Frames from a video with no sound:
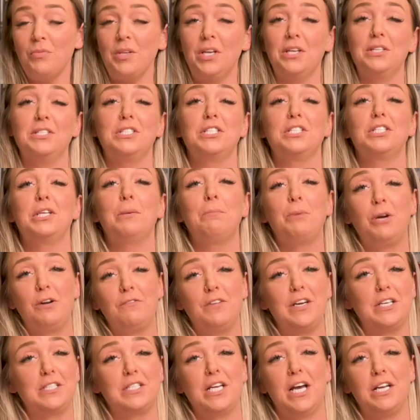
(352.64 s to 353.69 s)
This is a
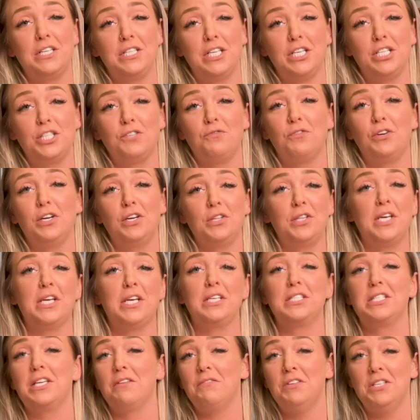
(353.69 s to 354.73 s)
perfect side dish for a
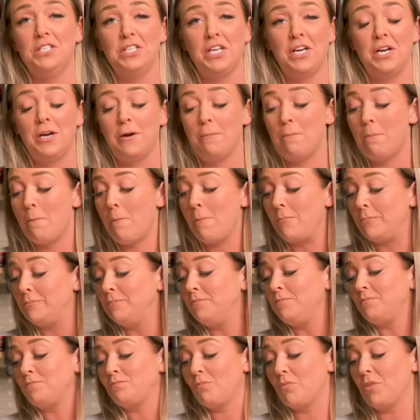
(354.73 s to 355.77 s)
Thanksgiving dinner.
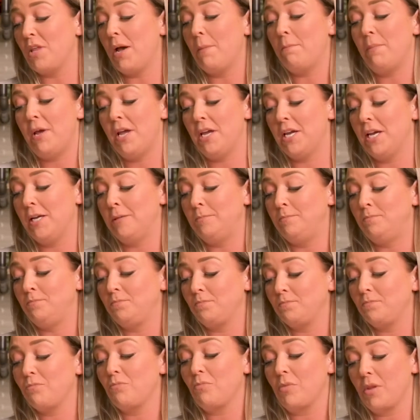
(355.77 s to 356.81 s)
That bacon
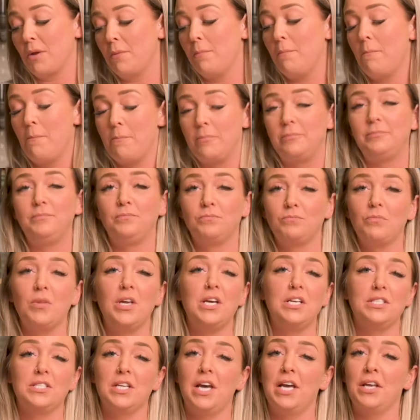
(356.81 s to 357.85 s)

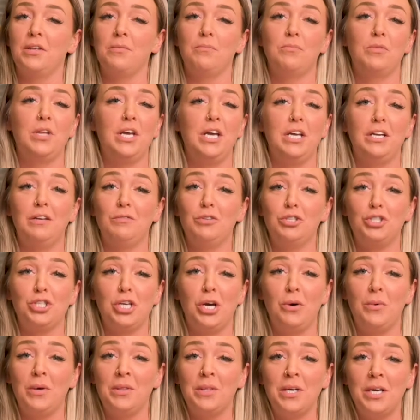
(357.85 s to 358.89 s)
is like the hit of the
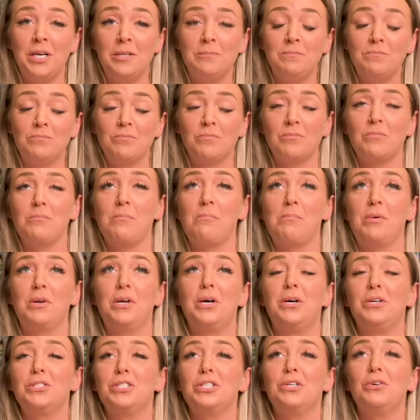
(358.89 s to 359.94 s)
show in there, but
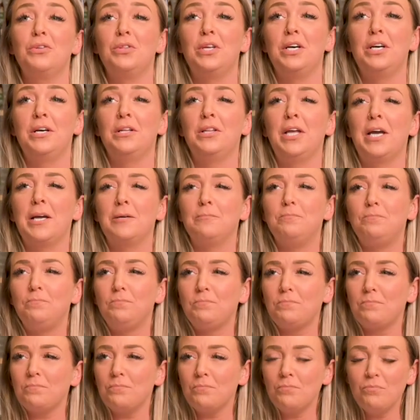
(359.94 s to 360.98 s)
also the like
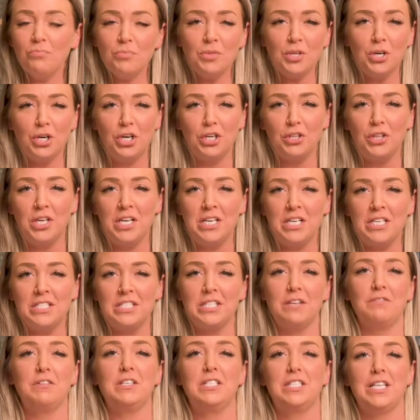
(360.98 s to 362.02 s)
earthiness
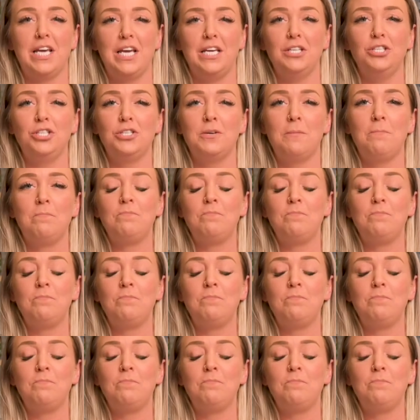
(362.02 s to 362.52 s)
of the sage.